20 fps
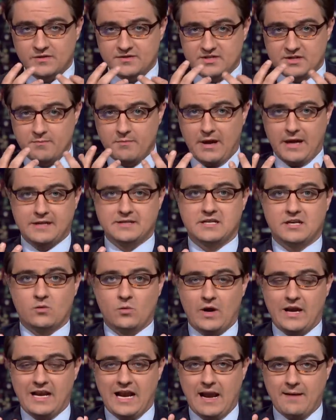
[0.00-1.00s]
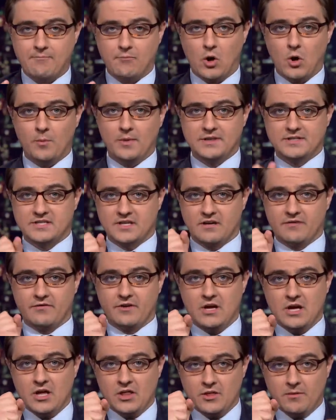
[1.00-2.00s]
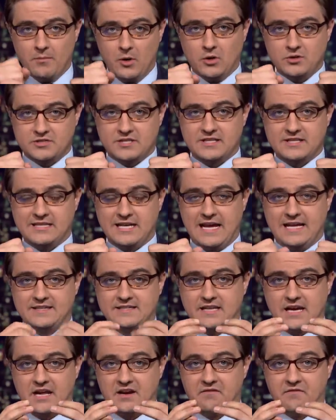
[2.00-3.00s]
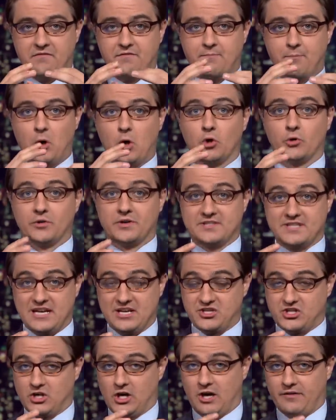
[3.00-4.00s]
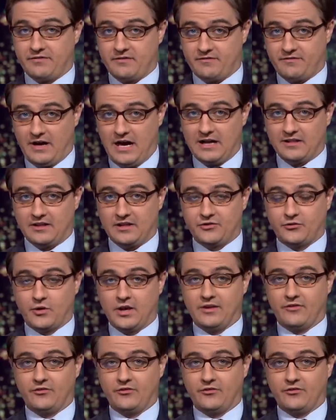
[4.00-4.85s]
sort of semantic weight at moments of the most intense kind of polarization, often violence,